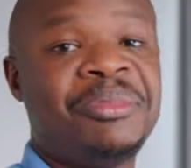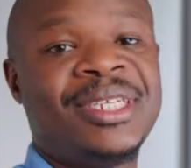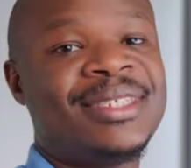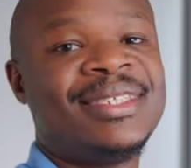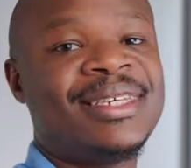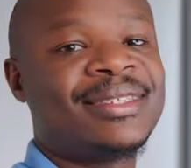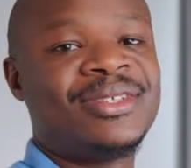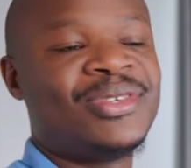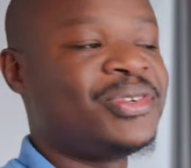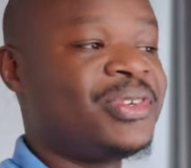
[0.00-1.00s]
me, it's
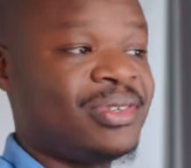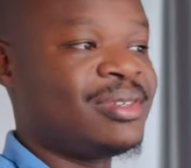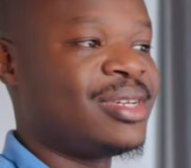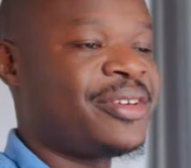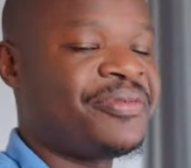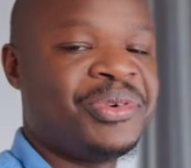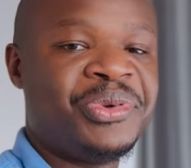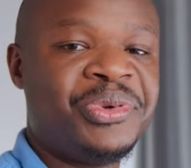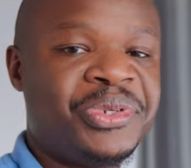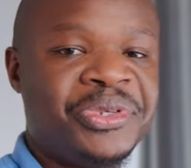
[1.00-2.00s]
just, you know, a few
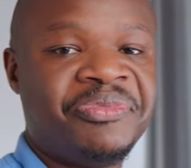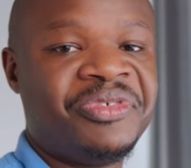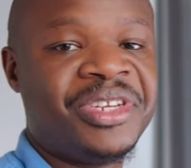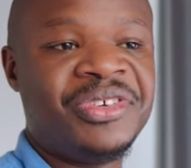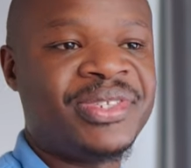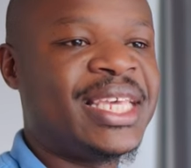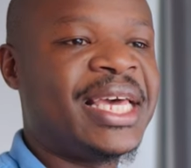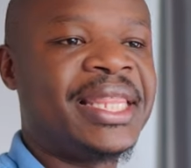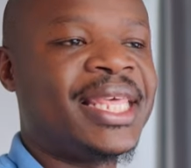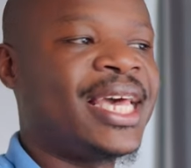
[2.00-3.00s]
YouTube videos
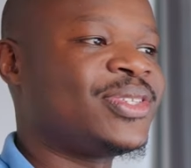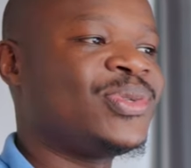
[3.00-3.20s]
here and there.